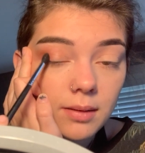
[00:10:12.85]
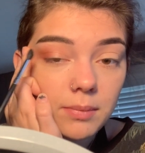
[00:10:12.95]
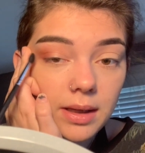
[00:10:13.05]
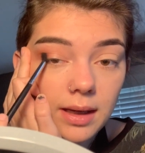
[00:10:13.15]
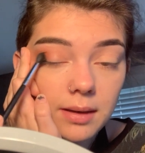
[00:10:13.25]

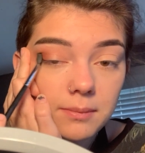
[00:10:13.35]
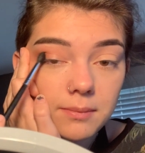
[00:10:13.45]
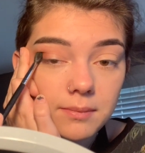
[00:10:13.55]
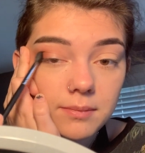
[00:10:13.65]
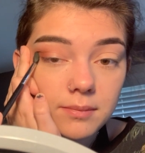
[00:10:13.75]
But yeah,
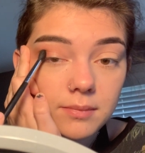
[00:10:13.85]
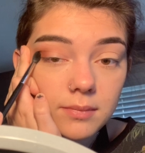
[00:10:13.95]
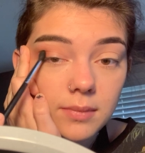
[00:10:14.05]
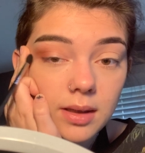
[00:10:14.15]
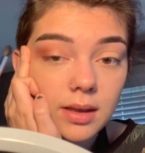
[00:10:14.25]

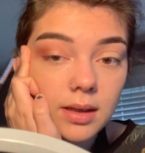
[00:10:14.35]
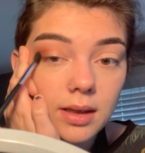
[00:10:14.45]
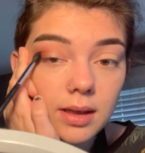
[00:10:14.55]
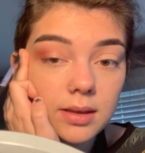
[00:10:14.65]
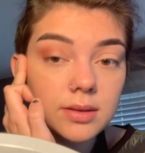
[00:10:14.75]

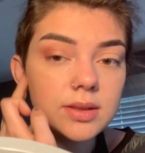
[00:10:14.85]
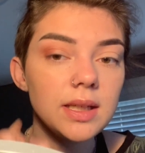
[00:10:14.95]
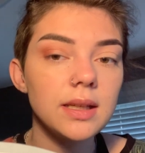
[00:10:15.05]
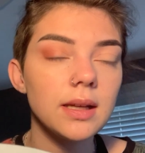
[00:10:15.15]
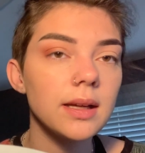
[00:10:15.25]
and you
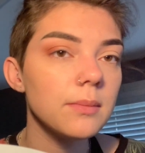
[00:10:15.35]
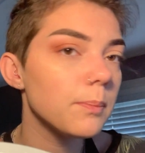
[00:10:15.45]
see, like,